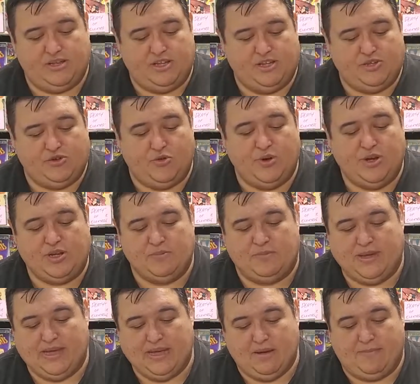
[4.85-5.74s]
is going to
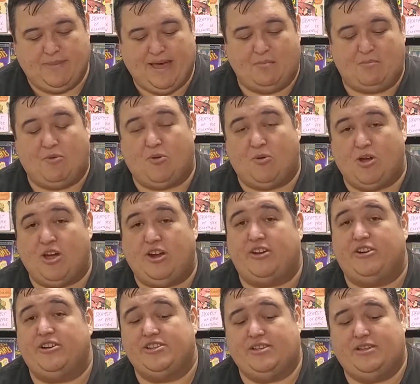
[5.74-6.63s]
be about
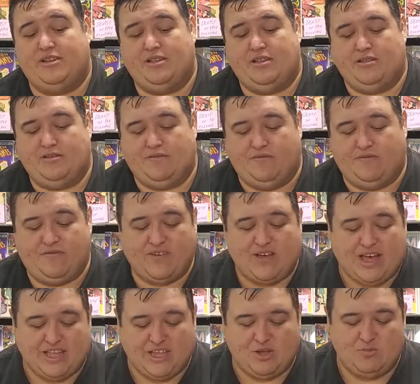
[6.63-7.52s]
Marauders
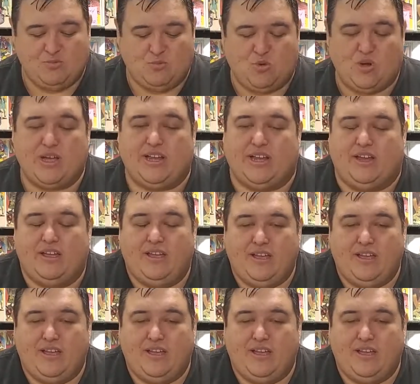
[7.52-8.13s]
Volume 1.